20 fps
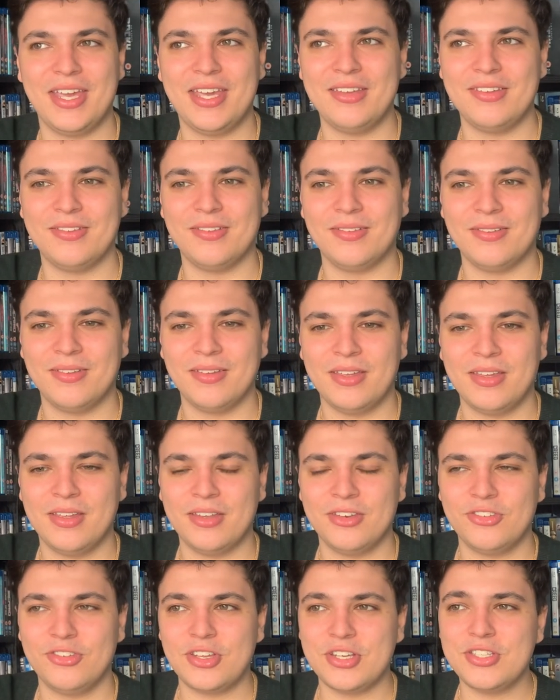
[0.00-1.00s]
It
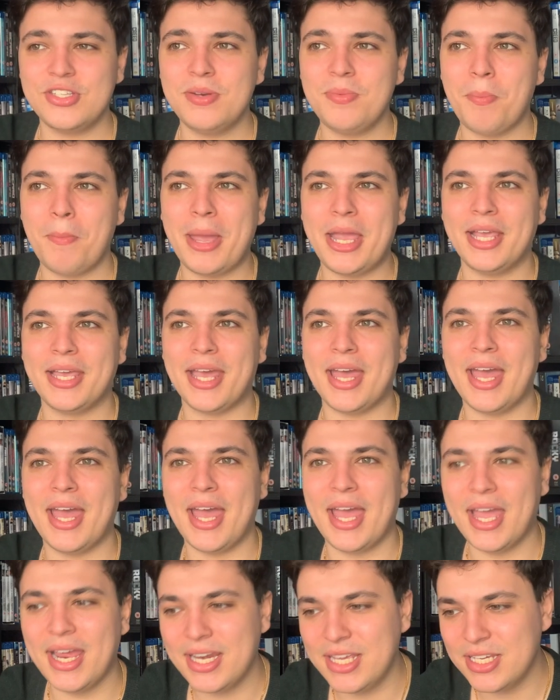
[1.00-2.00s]
doesn't make
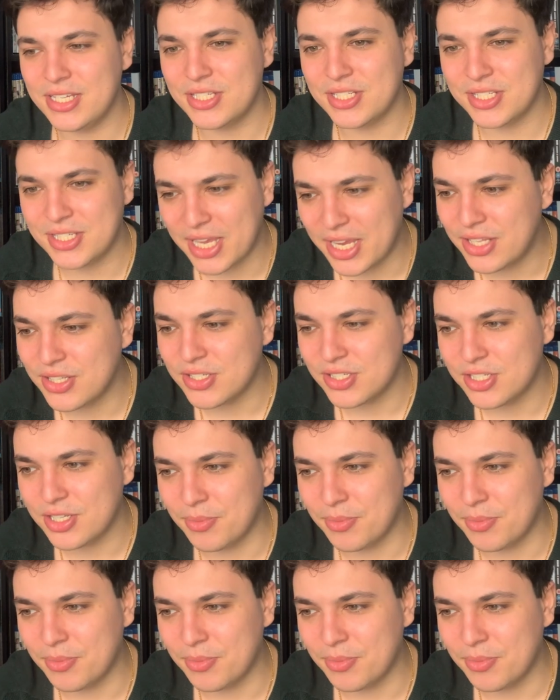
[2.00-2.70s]
any sense